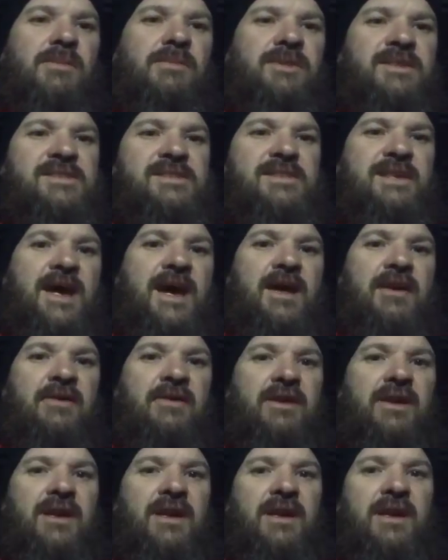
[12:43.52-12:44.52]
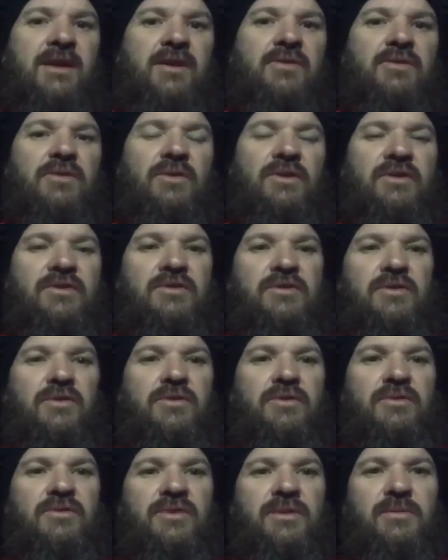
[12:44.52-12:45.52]
Saturday going
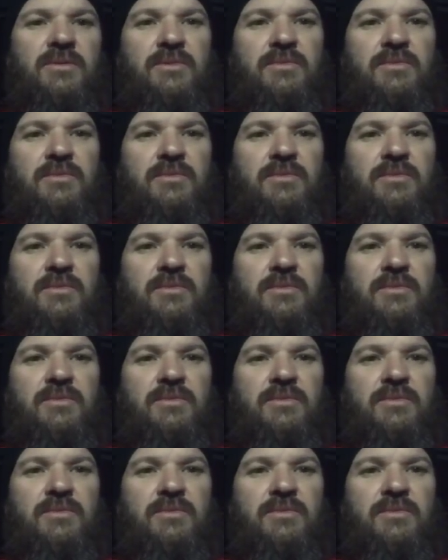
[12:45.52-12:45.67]
to some of